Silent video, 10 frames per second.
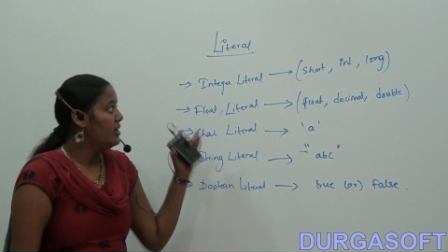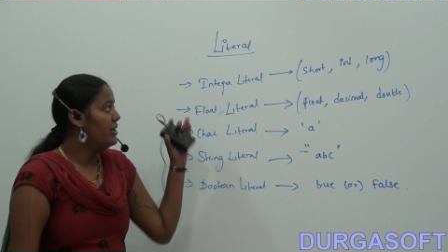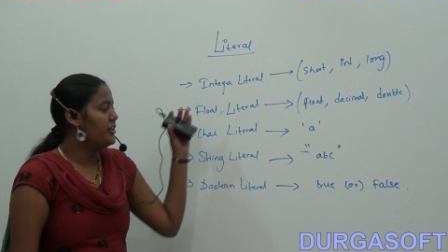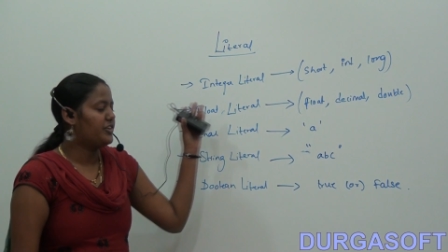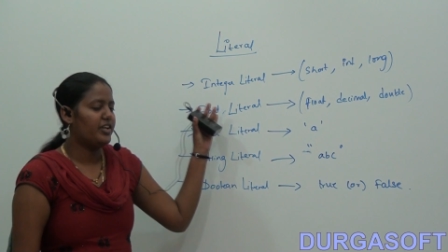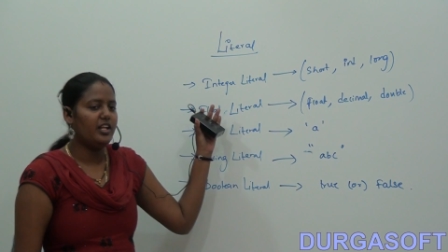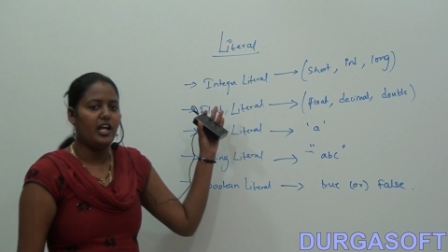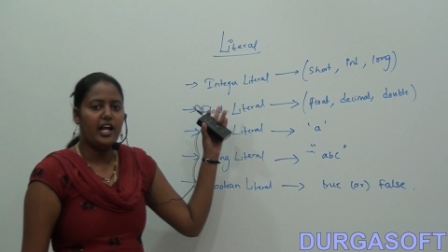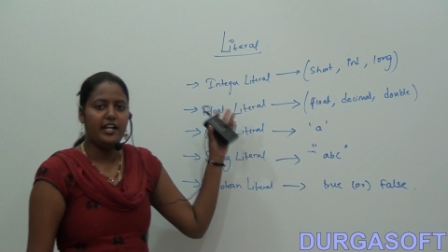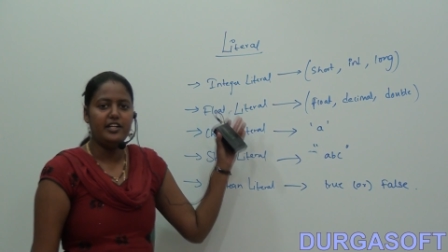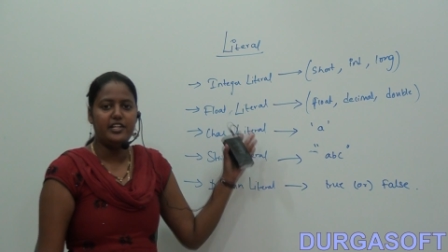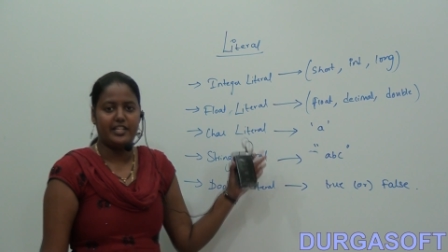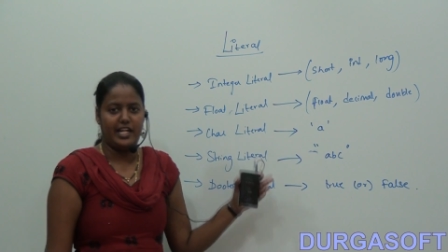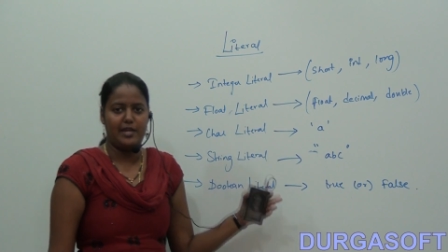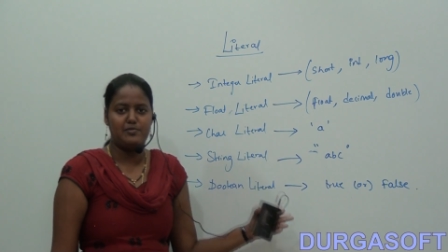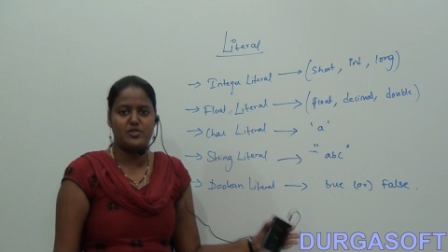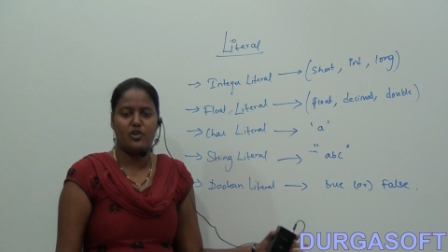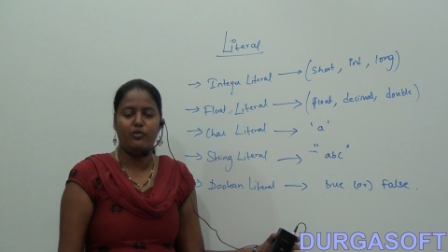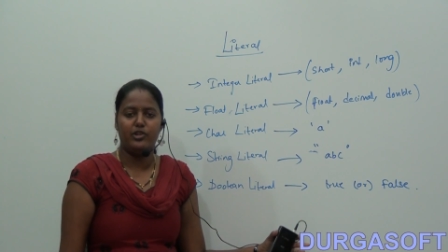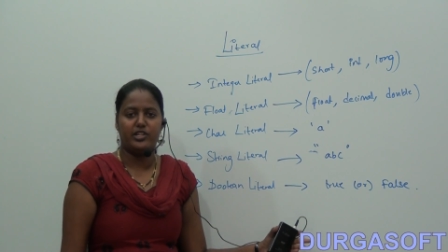literal and types
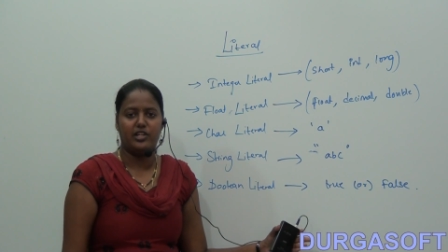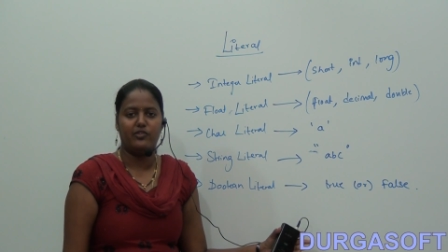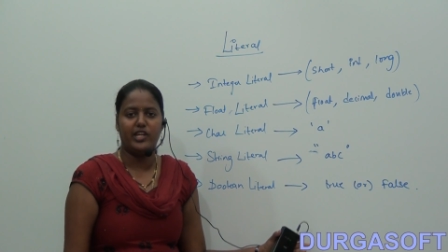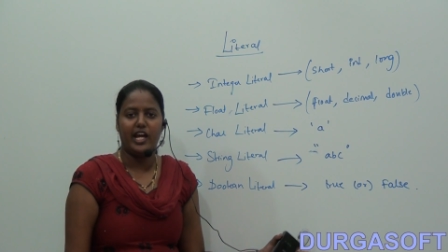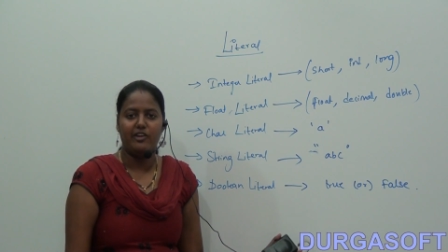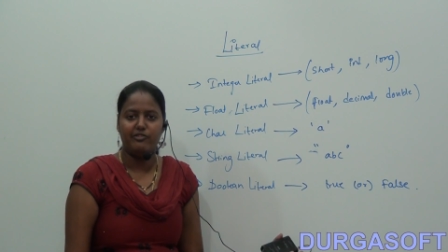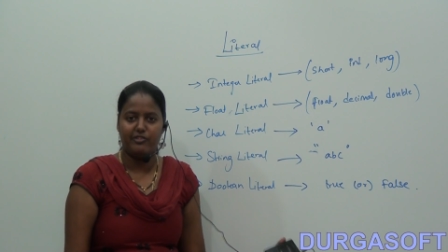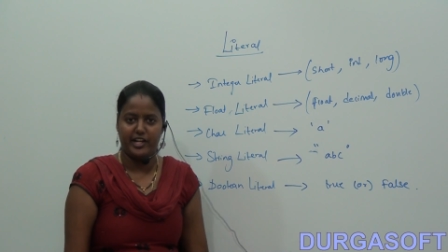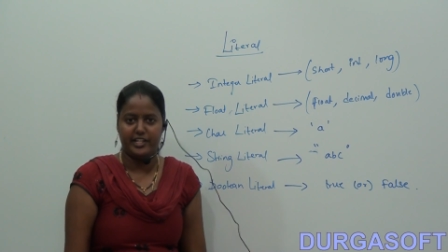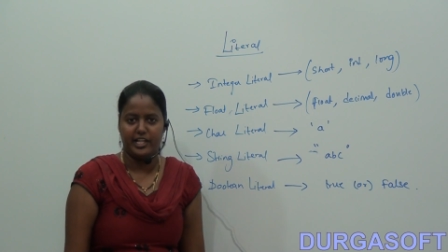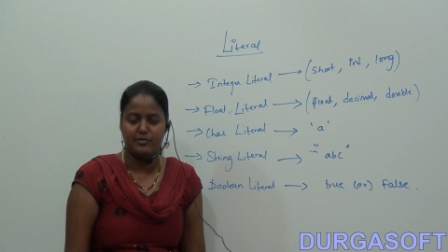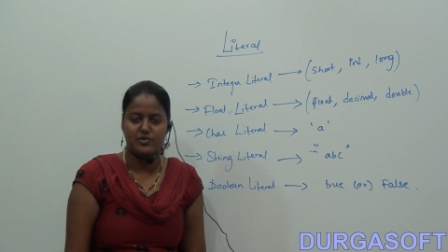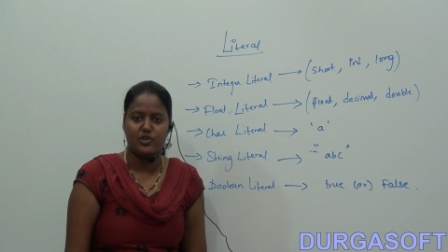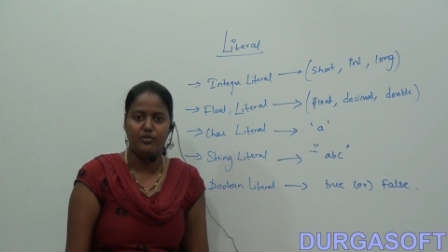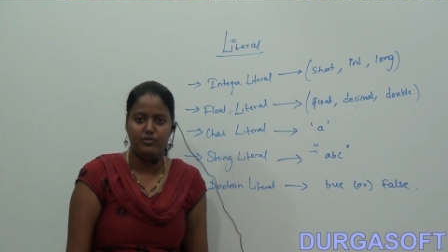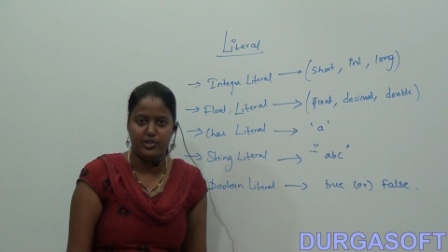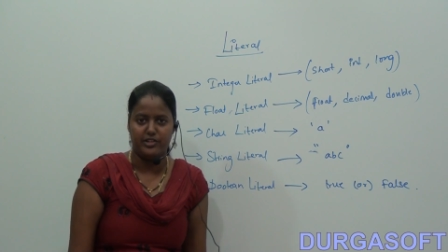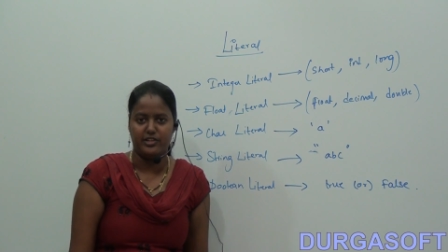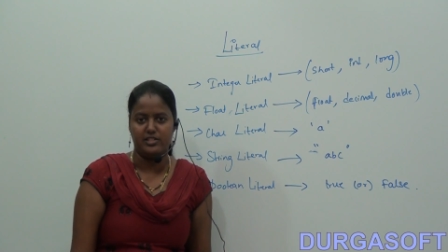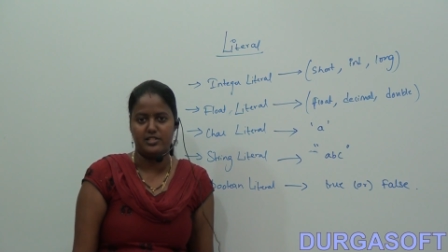of literal we have five types of
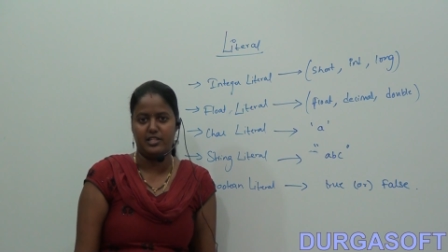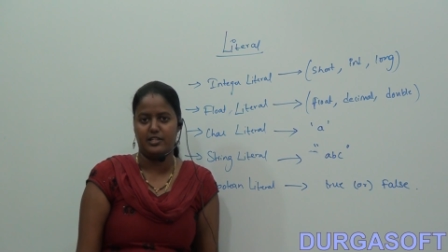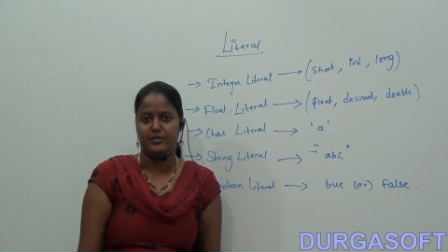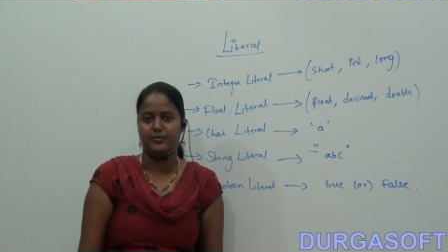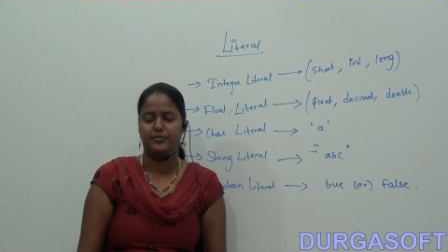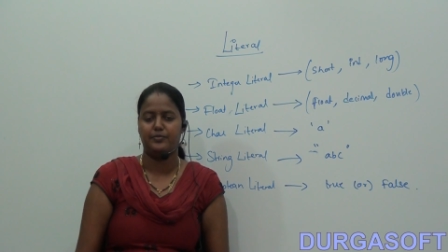literals here